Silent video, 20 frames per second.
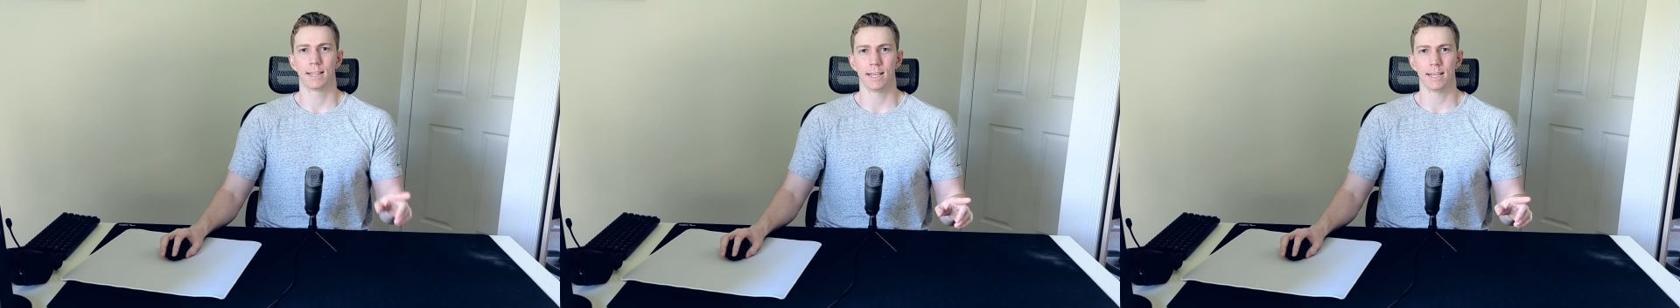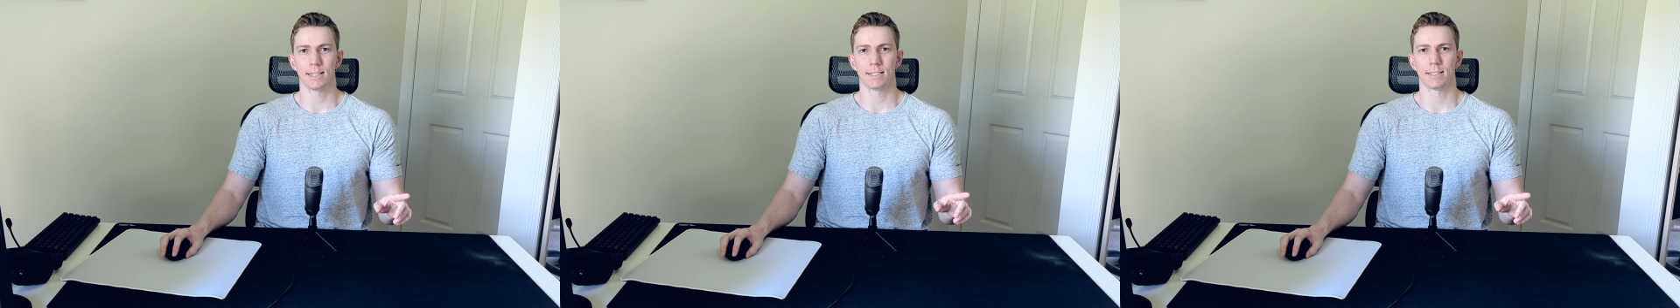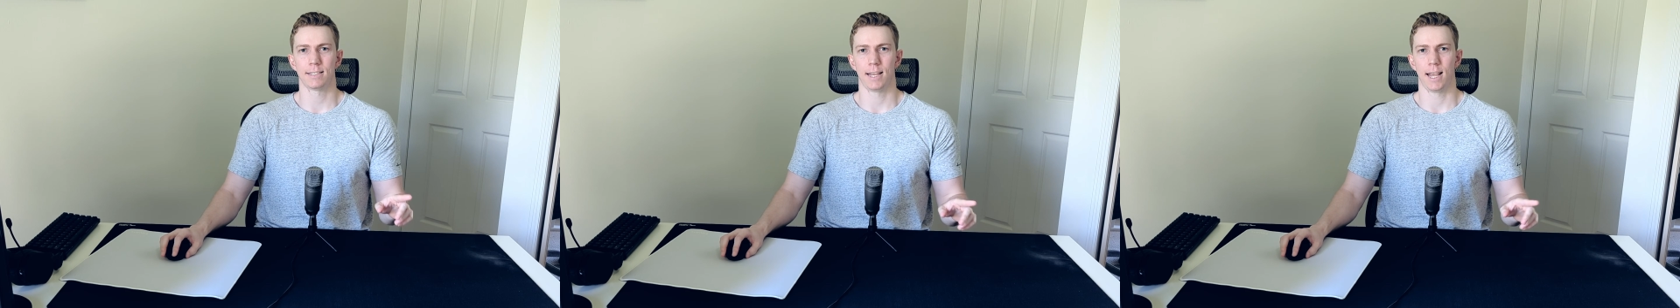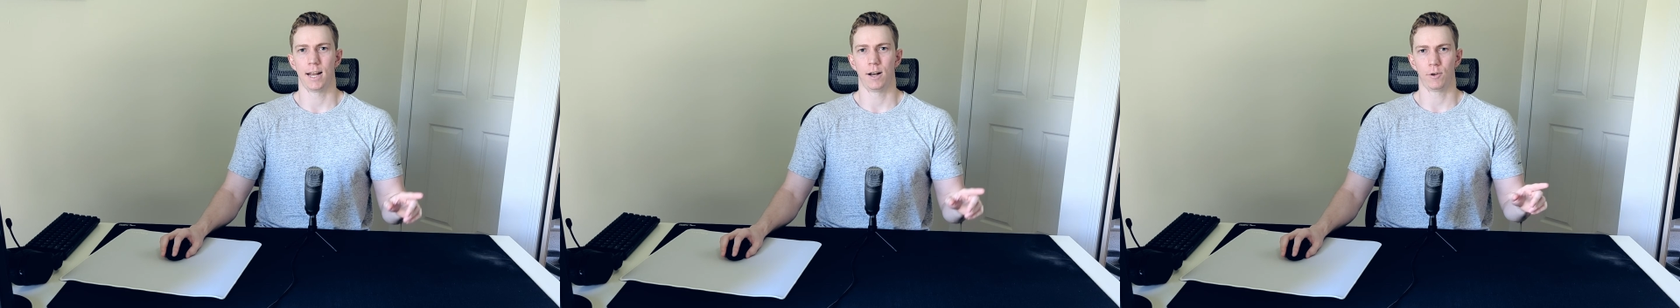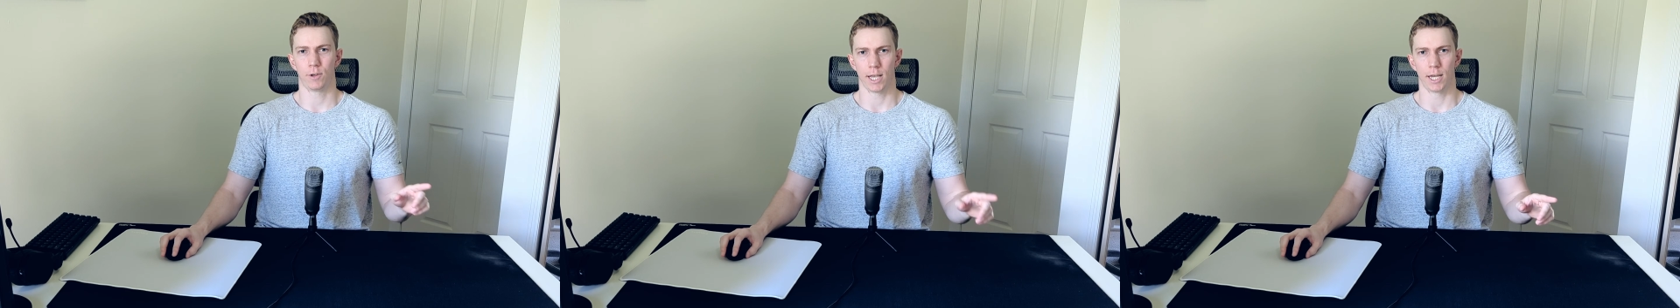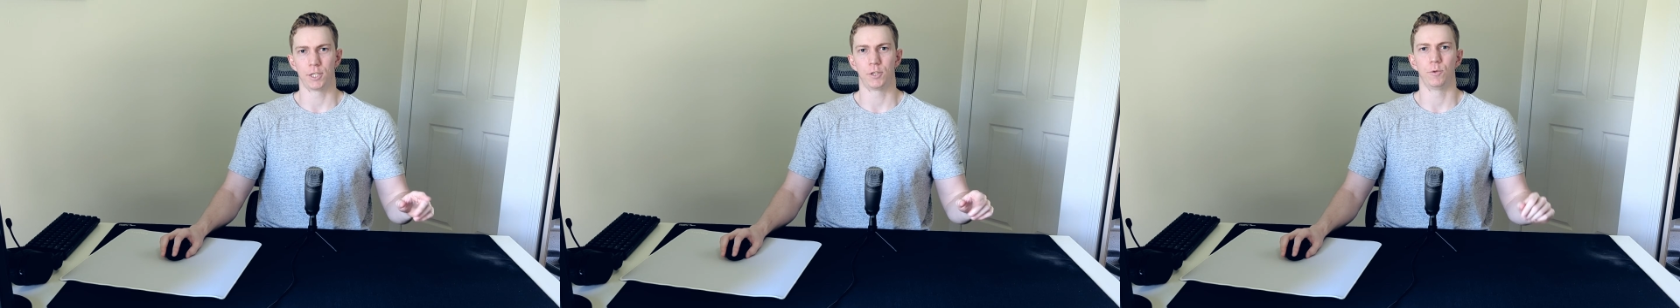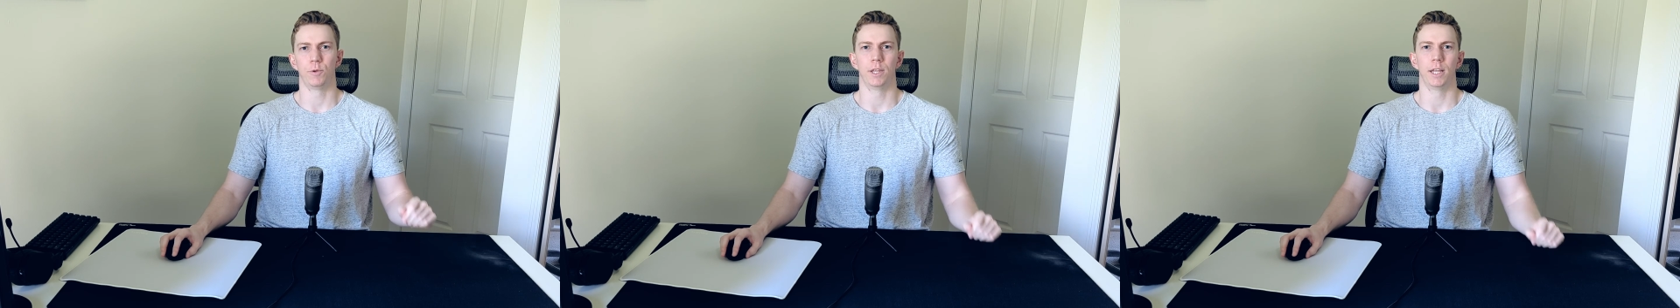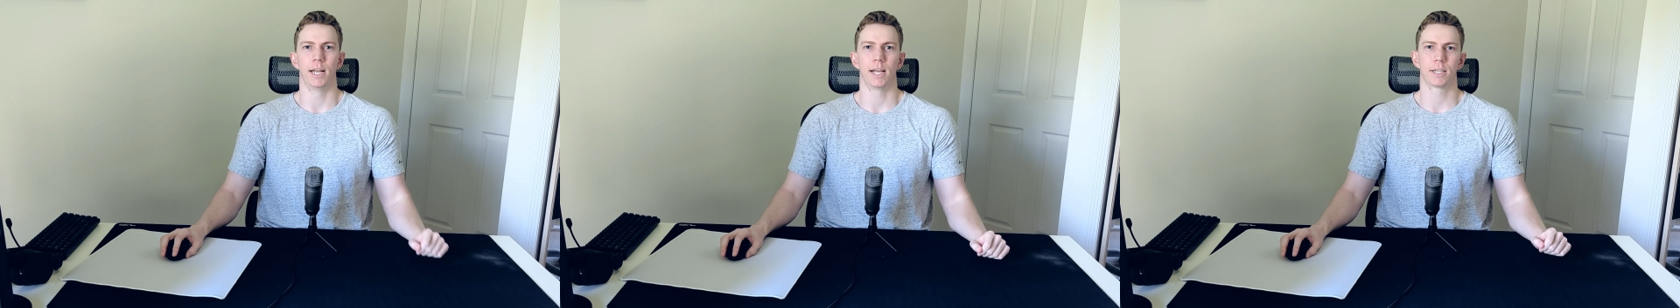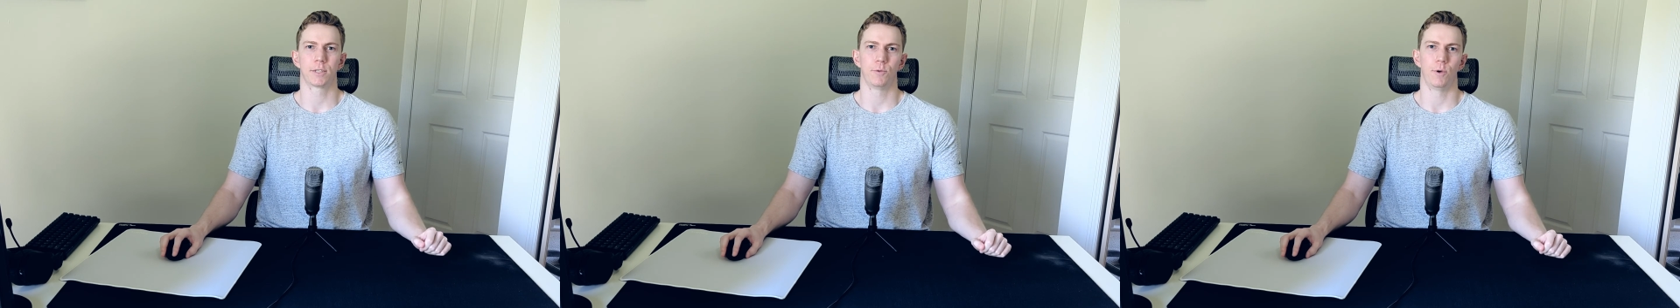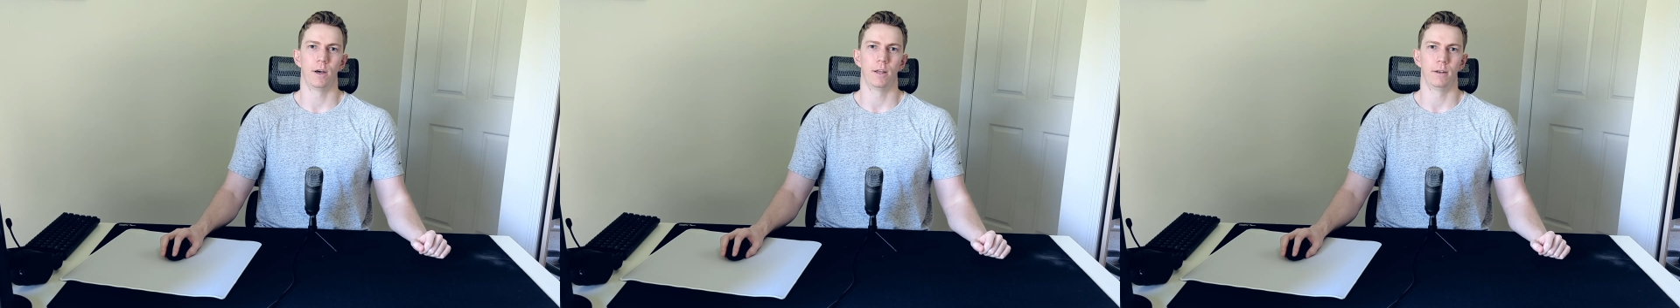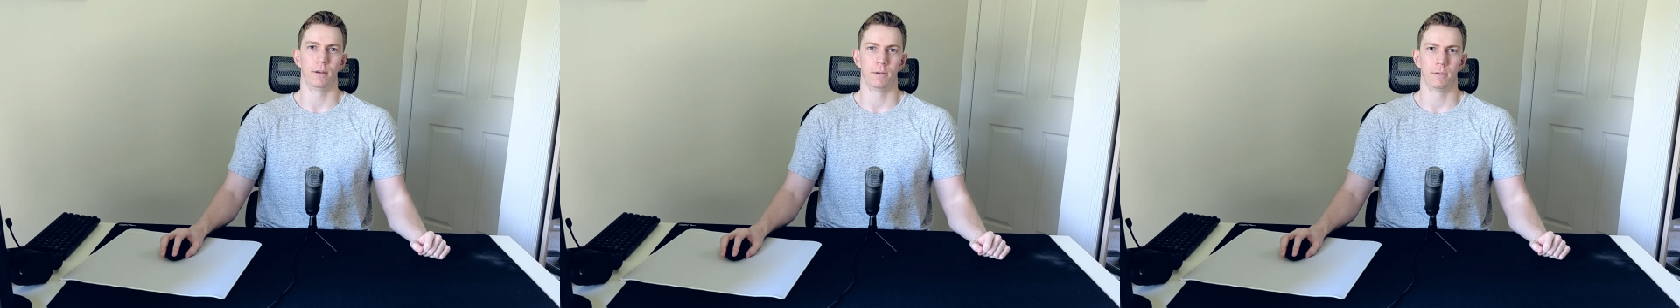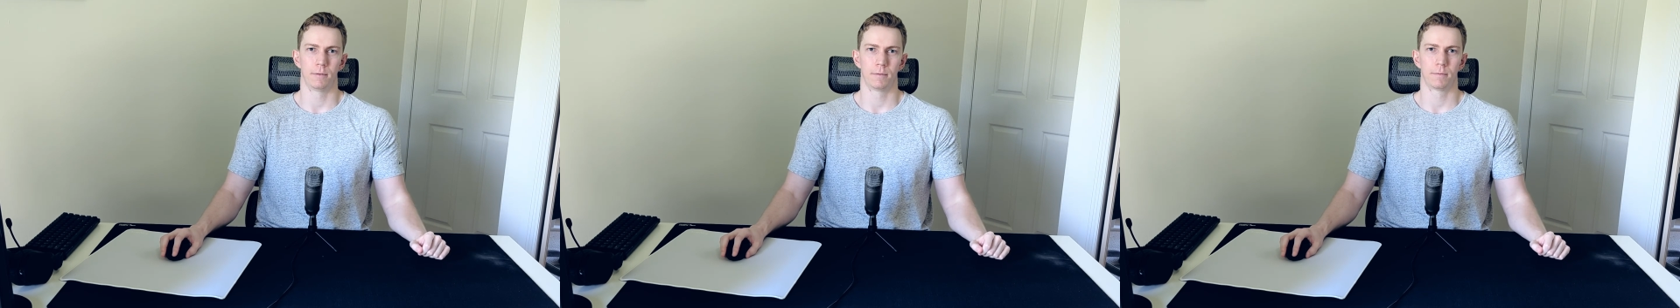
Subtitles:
this, and I'll catch you in the next one.